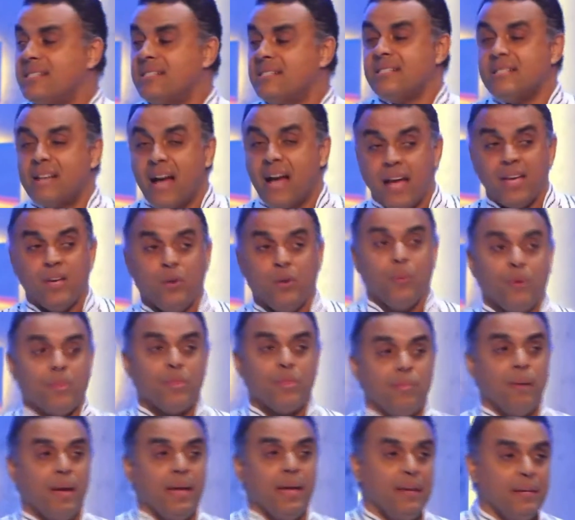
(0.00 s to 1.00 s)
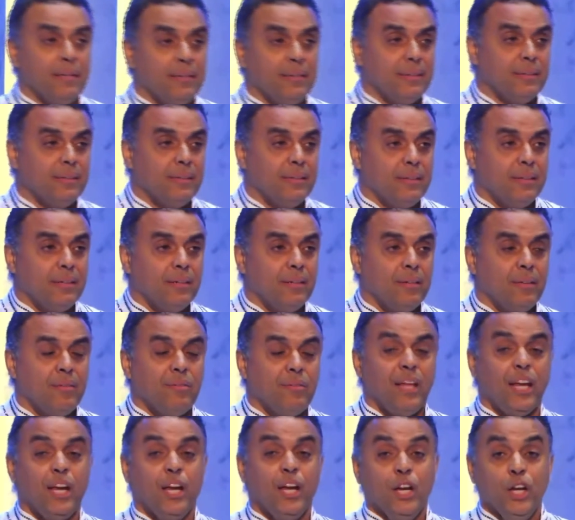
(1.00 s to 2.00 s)
Are you with me?
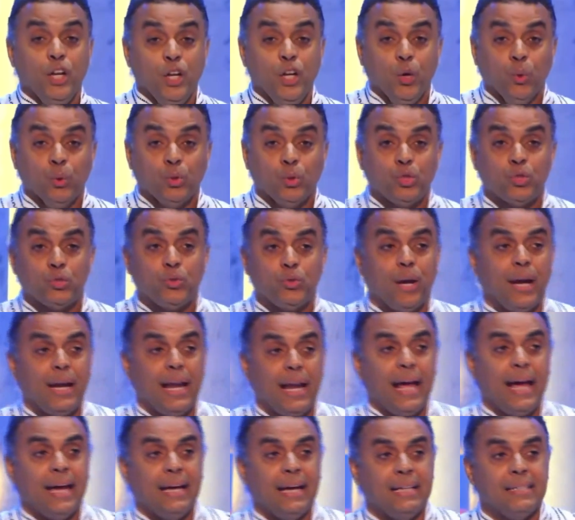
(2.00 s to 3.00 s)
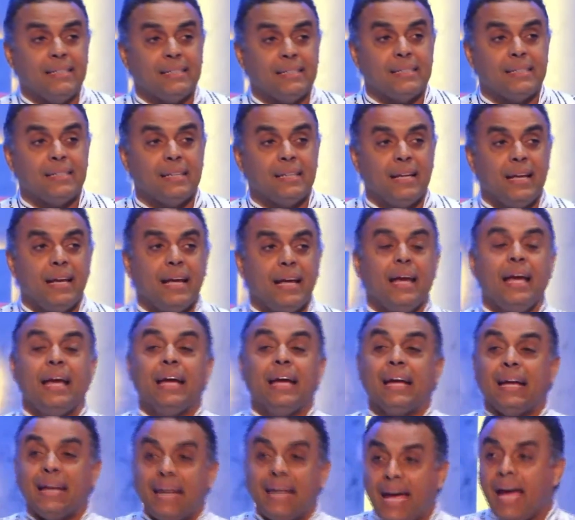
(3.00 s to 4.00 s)
They neutralize
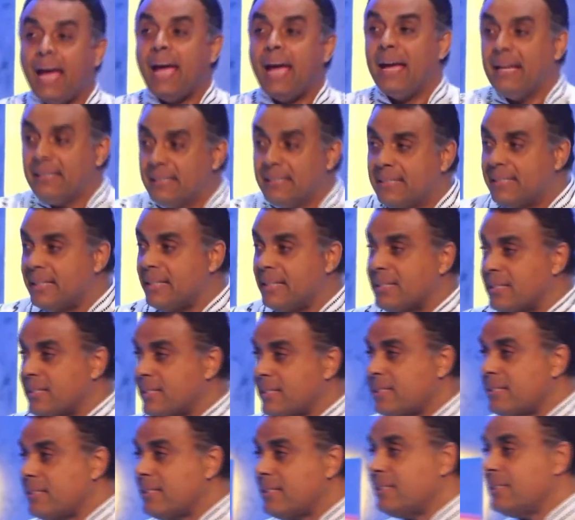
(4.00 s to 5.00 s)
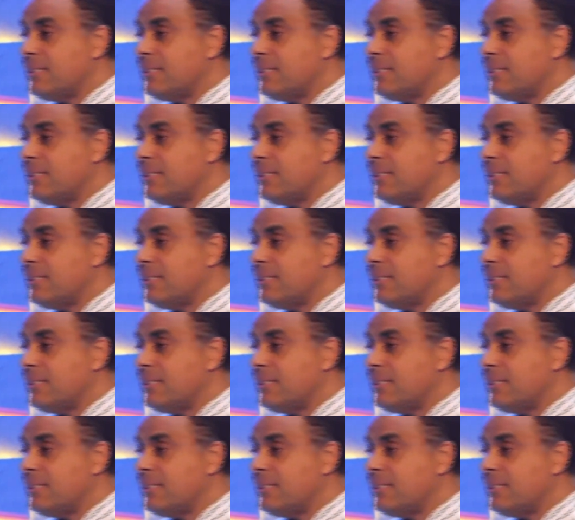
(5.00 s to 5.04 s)
curses.